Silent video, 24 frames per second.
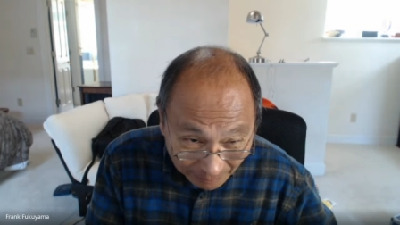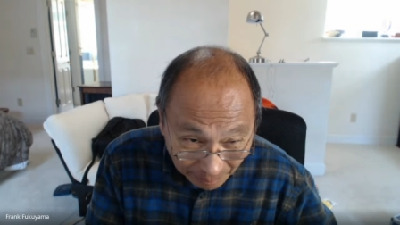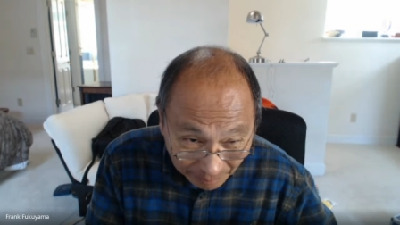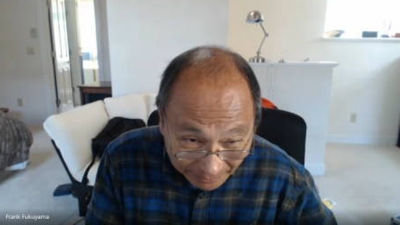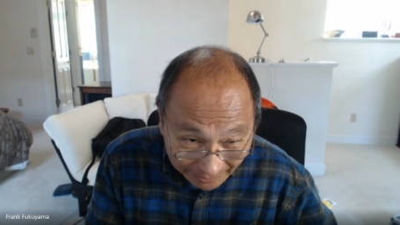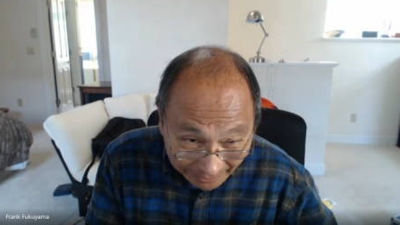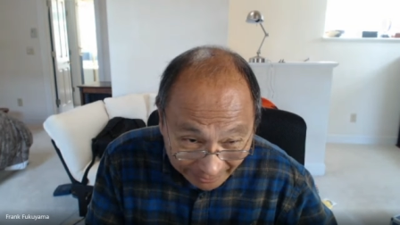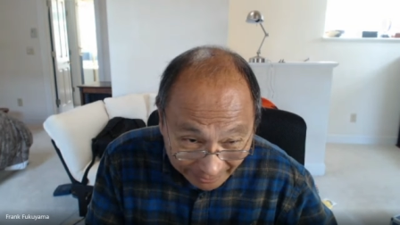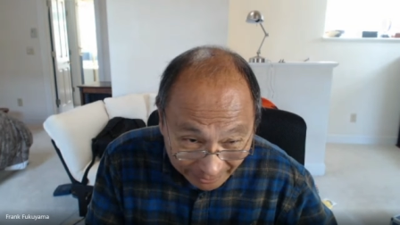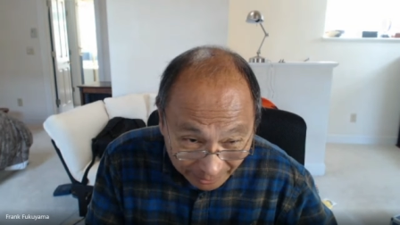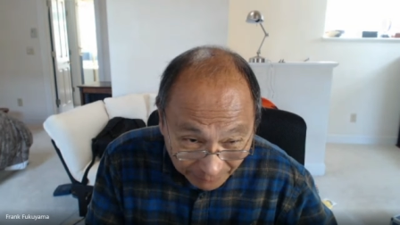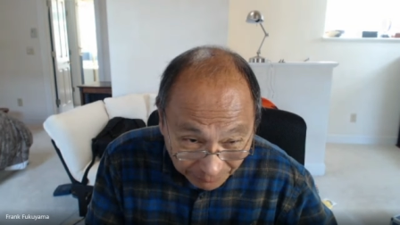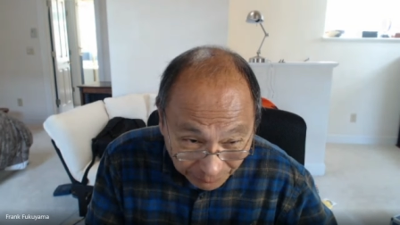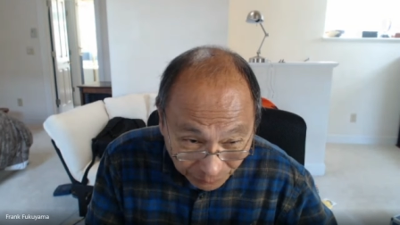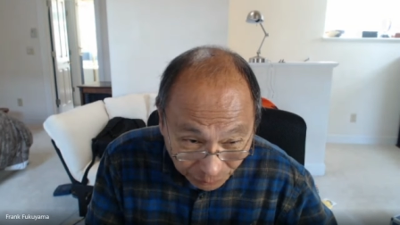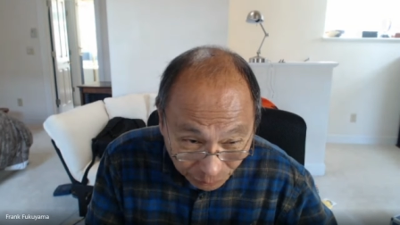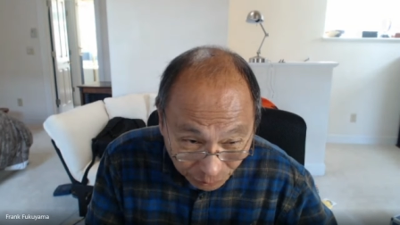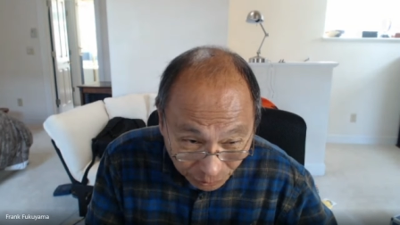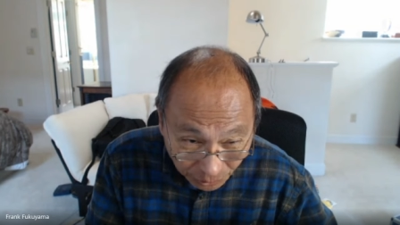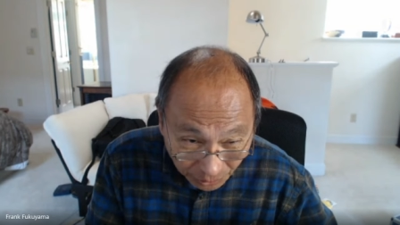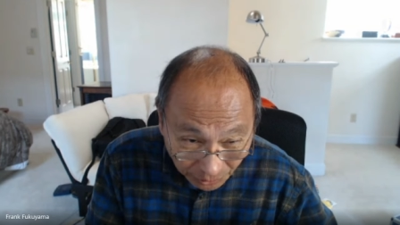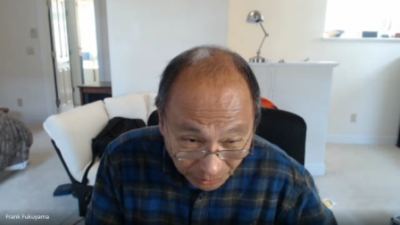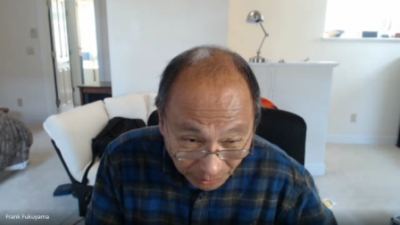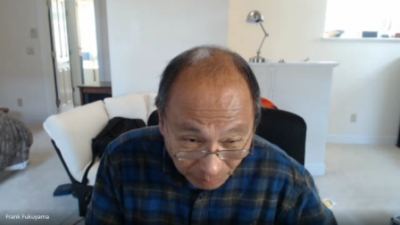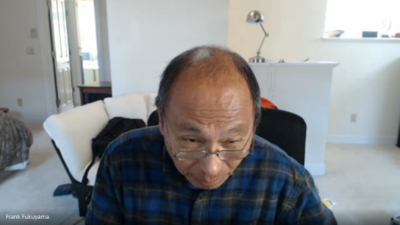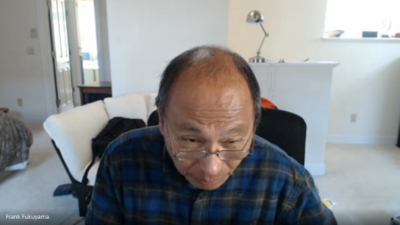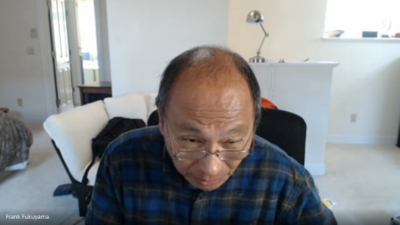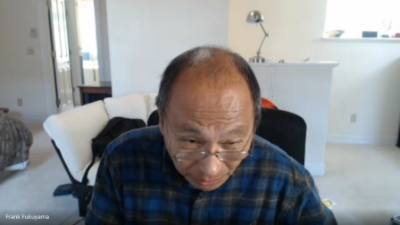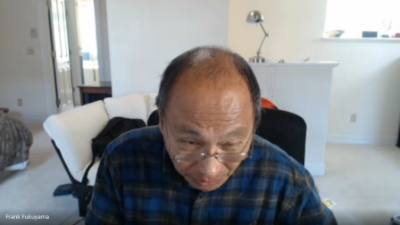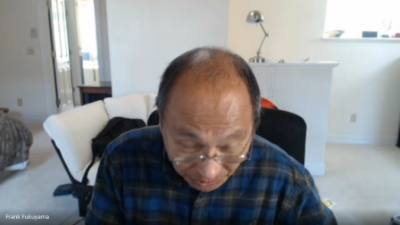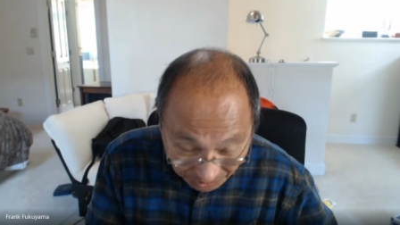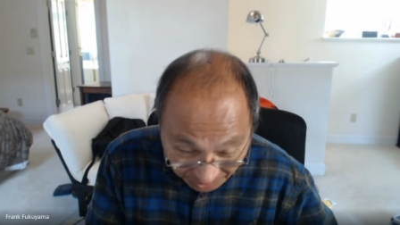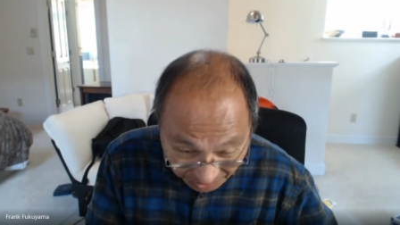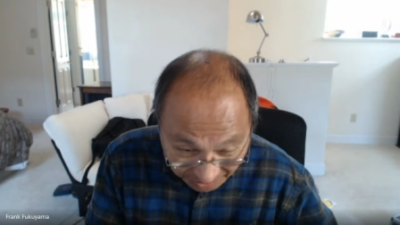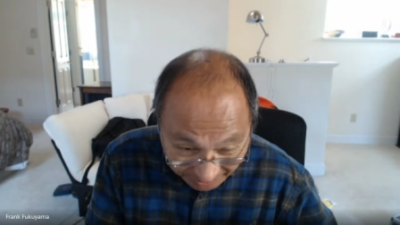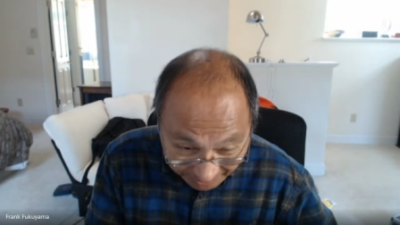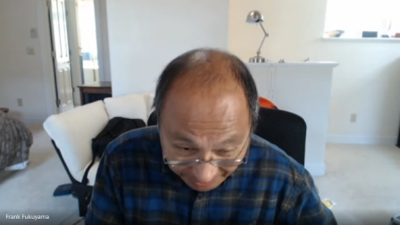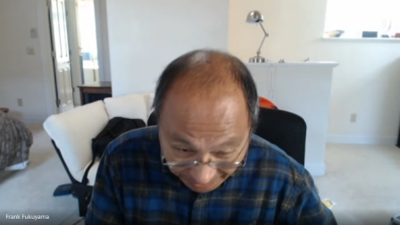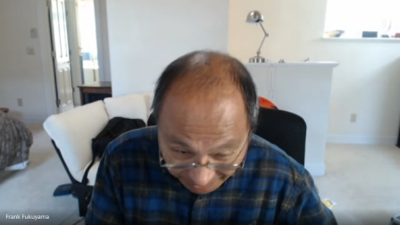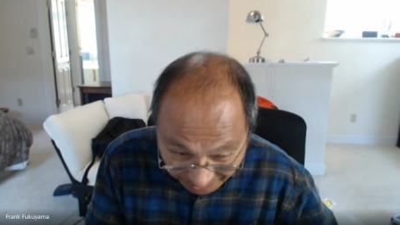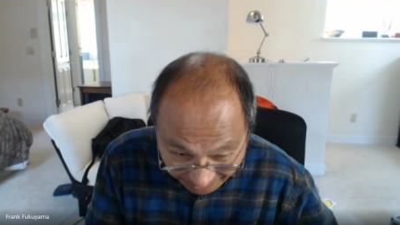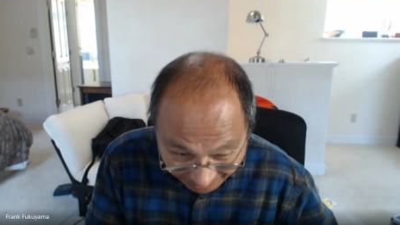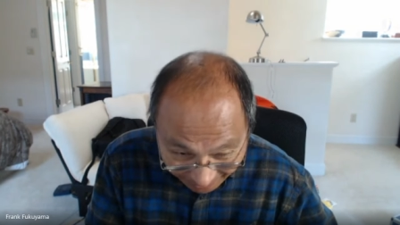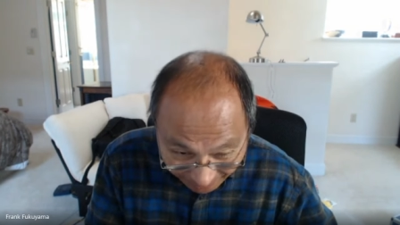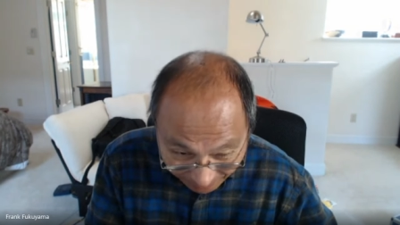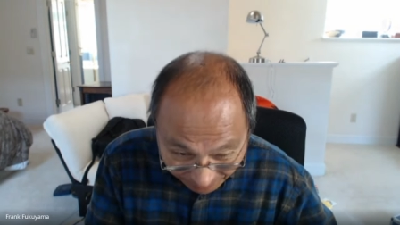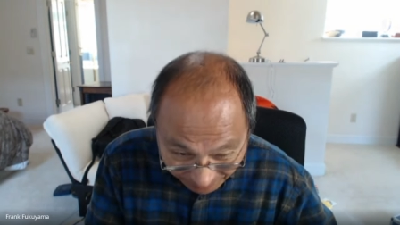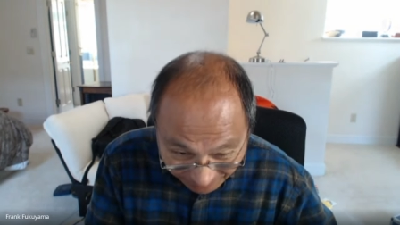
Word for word: bad if you took the blue states out,